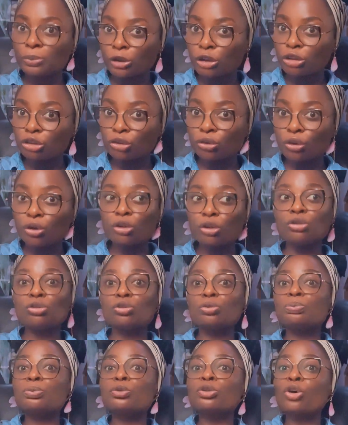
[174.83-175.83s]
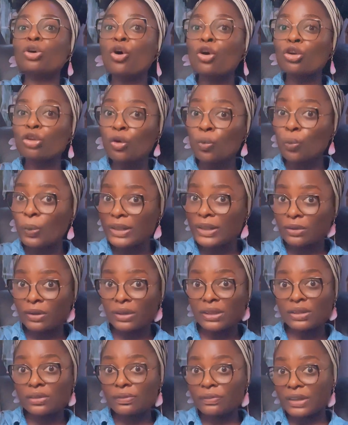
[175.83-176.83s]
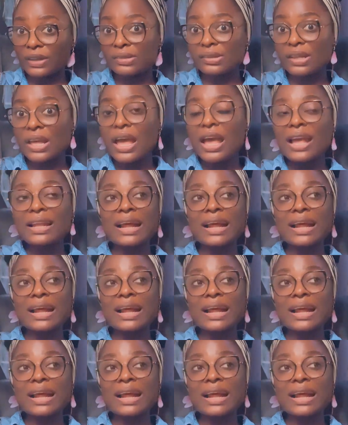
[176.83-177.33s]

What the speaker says: pressure or you should put all your weight on his face.